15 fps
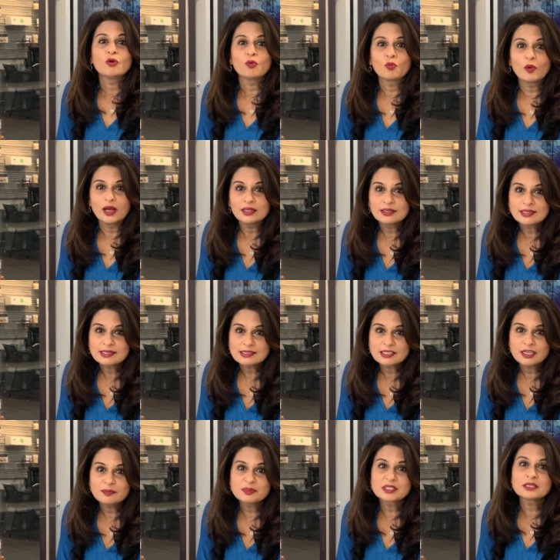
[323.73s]
wellness
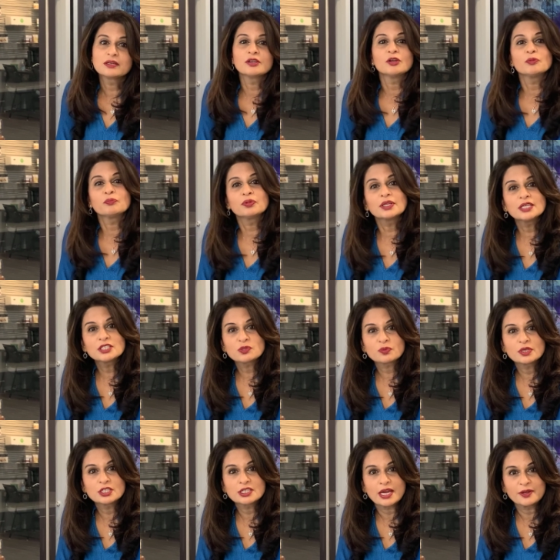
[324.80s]
tips, please
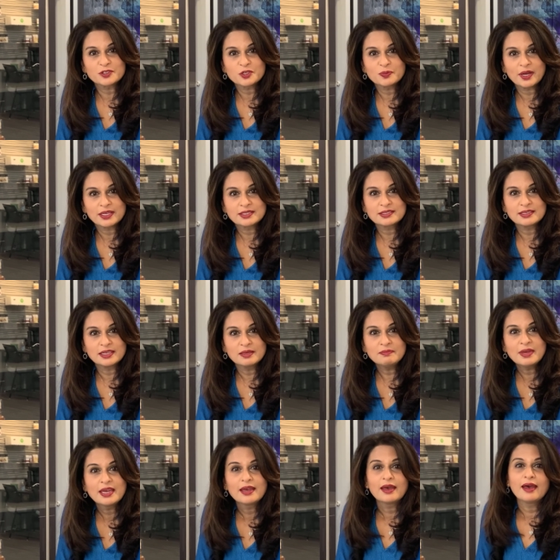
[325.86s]
reach out to my team
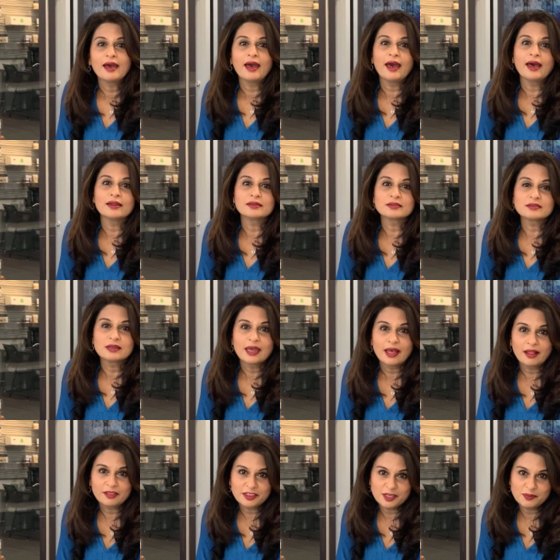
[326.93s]
at
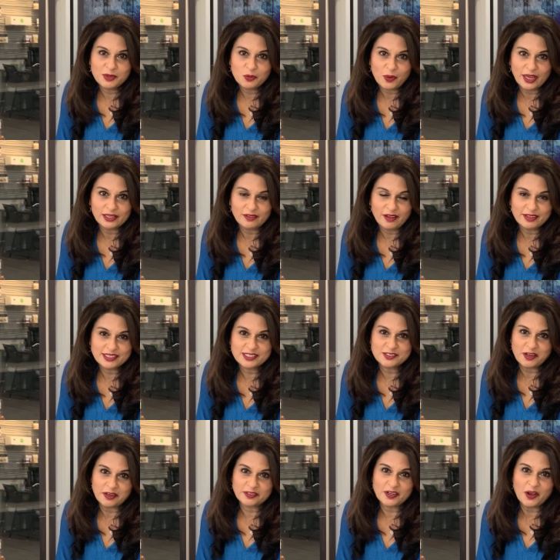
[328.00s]
Healthy Me Weight Loss
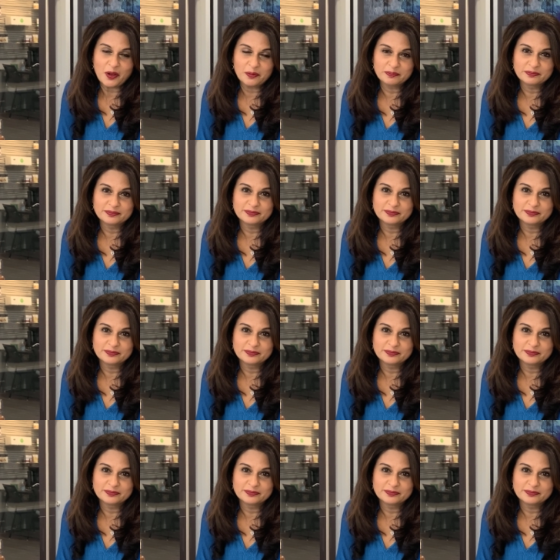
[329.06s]
dot com.